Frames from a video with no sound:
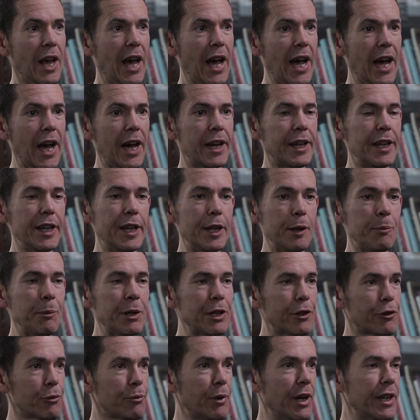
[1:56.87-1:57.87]
and it
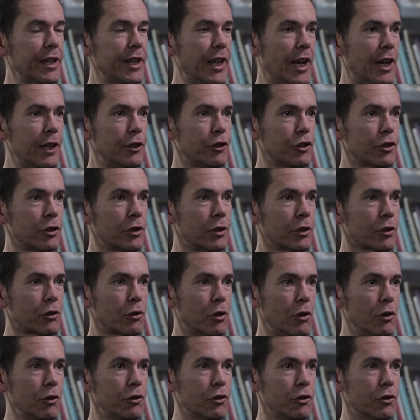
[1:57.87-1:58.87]
emits radiation
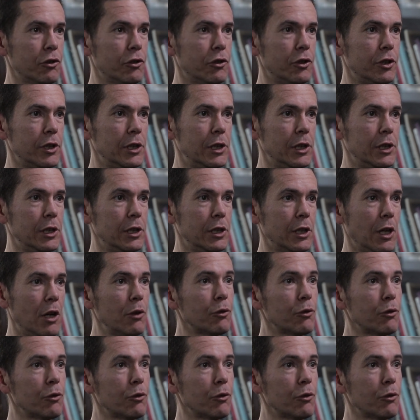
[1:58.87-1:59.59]
across the